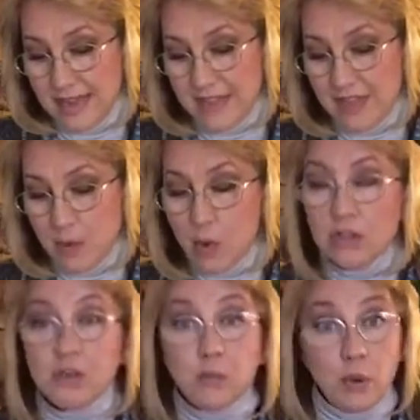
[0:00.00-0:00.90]
And they
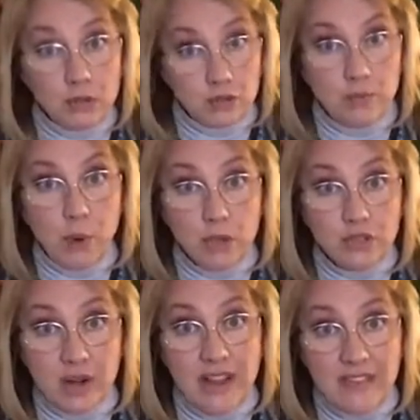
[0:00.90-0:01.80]
want to
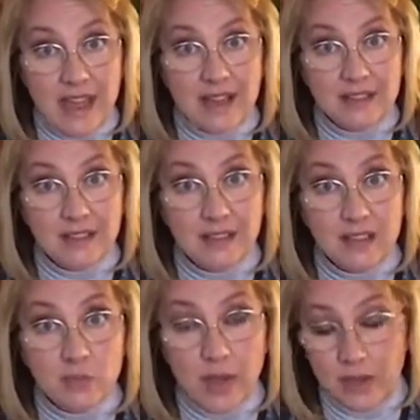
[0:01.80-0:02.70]
portray that
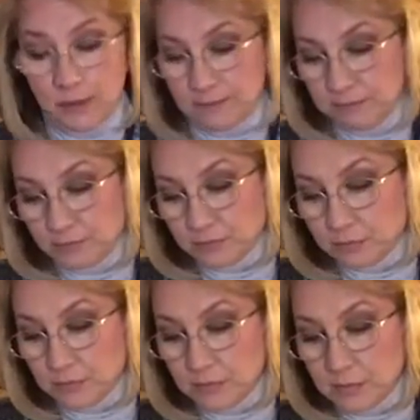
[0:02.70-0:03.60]
as well.
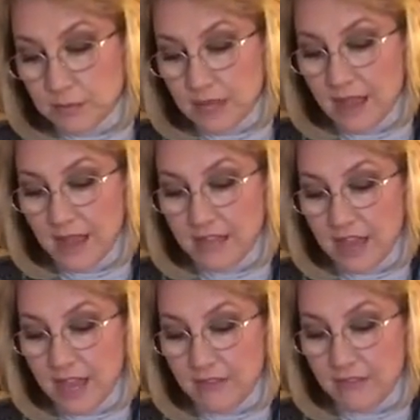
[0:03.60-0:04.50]

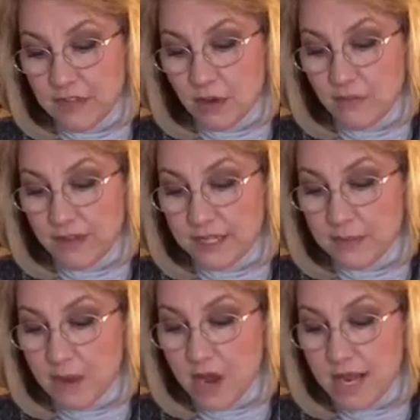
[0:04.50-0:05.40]
They feel
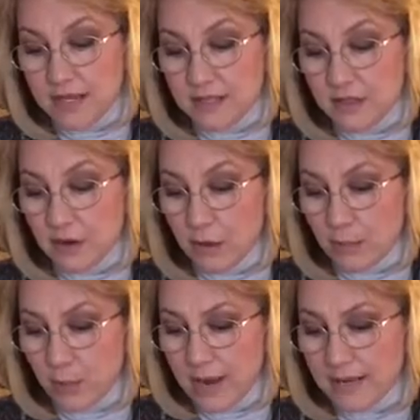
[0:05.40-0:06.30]
victimized, they're
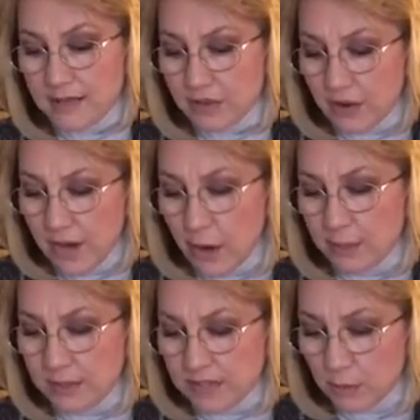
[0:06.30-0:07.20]
oppressed, they're
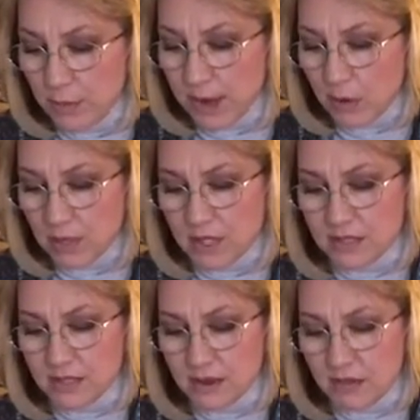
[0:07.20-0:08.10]
helpless, they're
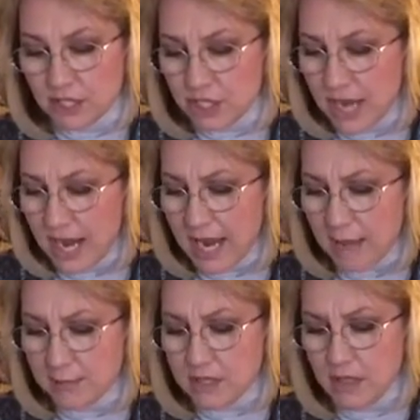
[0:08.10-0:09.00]
powerless, they're
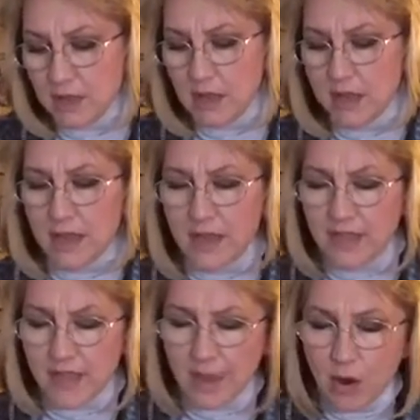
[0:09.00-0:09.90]
ashamed,
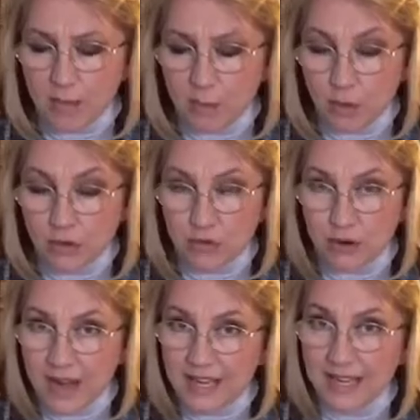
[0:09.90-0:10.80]
and they are
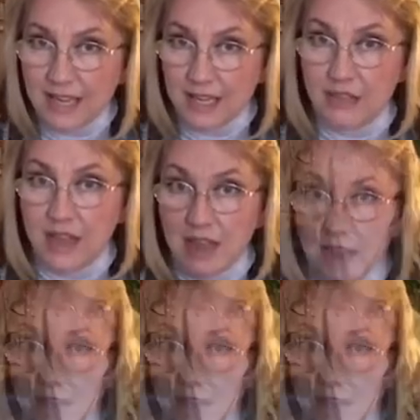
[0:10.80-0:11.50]
portraying that.